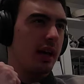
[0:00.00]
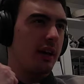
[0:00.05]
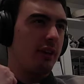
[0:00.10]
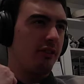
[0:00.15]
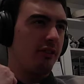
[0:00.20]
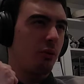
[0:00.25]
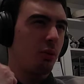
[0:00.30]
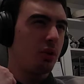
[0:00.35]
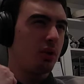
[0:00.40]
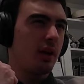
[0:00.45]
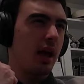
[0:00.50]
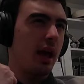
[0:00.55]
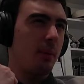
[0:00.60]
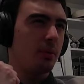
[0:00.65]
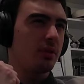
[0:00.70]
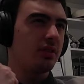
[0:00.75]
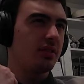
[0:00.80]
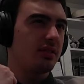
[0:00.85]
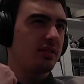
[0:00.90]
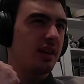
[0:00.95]
Like if you were
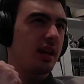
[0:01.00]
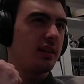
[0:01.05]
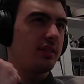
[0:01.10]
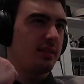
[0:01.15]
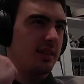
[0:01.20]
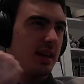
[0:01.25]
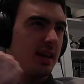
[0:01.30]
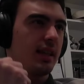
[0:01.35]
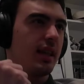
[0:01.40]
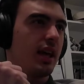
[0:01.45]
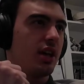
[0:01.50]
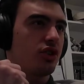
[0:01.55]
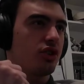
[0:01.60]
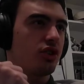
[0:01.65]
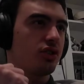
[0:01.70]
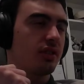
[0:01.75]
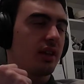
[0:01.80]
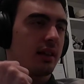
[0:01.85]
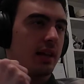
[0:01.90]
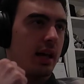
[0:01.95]
able to say
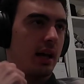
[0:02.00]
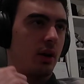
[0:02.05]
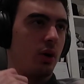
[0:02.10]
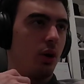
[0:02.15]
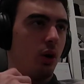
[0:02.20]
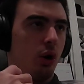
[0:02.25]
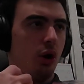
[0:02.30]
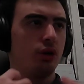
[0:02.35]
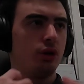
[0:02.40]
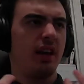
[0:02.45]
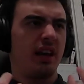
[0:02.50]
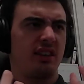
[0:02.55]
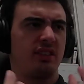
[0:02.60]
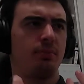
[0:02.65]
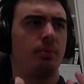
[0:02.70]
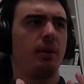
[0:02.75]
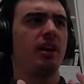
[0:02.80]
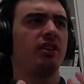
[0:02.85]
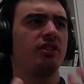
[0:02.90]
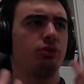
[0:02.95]
teenagers and like old
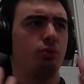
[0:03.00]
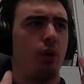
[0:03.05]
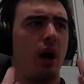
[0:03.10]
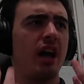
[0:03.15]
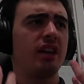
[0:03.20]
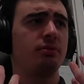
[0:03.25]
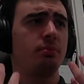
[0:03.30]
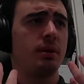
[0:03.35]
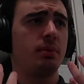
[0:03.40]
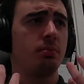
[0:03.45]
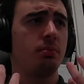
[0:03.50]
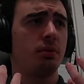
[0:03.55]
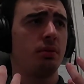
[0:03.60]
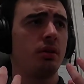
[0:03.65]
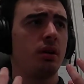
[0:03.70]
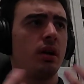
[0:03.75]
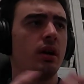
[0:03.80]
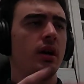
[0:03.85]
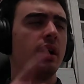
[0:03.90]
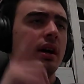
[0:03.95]
experienced wise
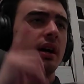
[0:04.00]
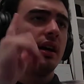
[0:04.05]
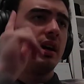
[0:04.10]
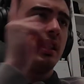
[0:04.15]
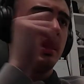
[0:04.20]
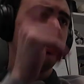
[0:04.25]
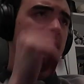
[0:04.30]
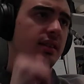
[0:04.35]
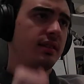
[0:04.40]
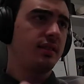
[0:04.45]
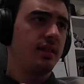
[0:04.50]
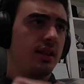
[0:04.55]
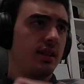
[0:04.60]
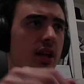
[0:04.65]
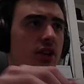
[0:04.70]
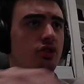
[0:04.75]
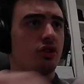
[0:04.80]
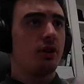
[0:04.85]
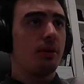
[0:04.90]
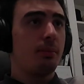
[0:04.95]
people, he's a
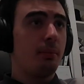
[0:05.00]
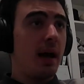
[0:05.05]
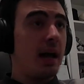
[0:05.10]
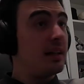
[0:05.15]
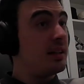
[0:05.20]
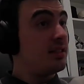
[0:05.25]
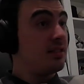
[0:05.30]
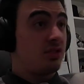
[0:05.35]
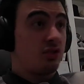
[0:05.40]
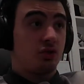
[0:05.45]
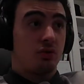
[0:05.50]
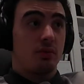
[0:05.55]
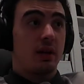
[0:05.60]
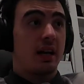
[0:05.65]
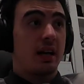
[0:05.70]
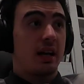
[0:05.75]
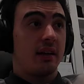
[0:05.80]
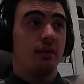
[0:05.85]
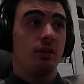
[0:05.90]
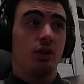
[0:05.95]
teenager. And he's
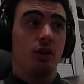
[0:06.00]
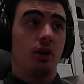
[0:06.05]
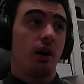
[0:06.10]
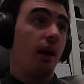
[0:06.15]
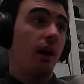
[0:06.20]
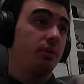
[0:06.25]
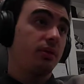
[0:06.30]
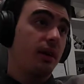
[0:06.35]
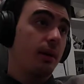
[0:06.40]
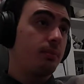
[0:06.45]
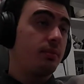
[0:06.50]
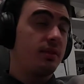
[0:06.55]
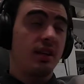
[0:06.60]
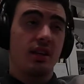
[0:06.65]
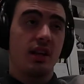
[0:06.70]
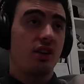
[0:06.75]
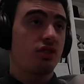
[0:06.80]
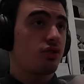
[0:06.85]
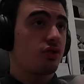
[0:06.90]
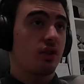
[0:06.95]
like you know how some
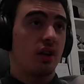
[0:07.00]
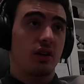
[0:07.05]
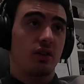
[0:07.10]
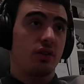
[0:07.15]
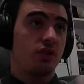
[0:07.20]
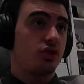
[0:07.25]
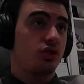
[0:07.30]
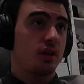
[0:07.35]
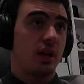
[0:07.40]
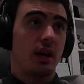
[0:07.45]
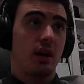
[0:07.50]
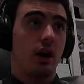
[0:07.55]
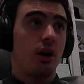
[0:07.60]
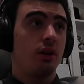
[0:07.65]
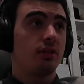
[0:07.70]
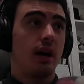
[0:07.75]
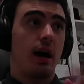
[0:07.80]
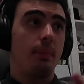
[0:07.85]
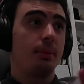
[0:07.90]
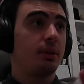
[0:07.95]
teenagers are just like
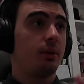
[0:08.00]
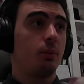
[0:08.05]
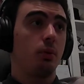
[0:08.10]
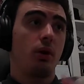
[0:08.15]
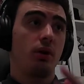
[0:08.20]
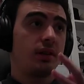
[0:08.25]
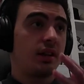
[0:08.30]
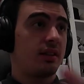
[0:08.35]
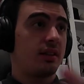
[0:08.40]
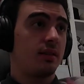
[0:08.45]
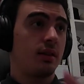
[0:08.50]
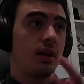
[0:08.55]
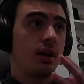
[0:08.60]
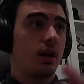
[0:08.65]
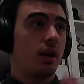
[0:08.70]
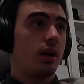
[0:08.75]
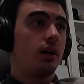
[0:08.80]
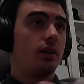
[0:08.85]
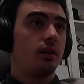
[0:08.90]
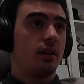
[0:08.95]
on top of the world and
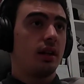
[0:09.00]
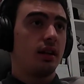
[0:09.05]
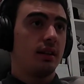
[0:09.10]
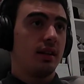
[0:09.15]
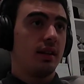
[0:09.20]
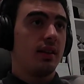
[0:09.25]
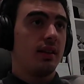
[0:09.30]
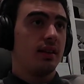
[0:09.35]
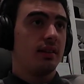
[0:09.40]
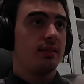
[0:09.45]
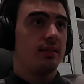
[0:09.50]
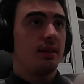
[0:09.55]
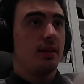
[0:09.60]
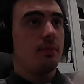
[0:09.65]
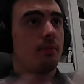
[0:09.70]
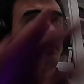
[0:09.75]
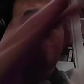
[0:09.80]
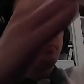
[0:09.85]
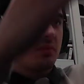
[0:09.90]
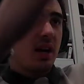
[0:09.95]
they're leading the
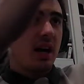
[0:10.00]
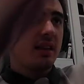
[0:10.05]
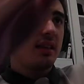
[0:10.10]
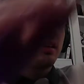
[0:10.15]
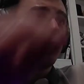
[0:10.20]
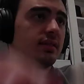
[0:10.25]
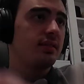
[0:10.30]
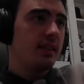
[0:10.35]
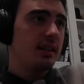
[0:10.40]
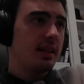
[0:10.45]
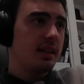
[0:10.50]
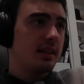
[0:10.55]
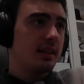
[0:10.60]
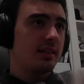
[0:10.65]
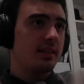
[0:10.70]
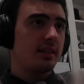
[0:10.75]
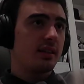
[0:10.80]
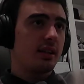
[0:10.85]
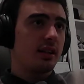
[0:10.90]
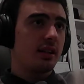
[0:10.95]
scene. I think he's leading the
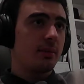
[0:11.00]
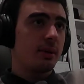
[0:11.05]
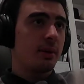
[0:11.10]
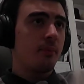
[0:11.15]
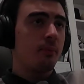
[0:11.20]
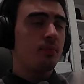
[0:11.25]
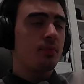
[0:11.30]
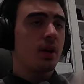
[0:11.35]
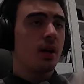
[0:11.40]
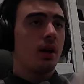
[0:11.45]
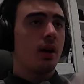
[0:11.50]
scene a little bit.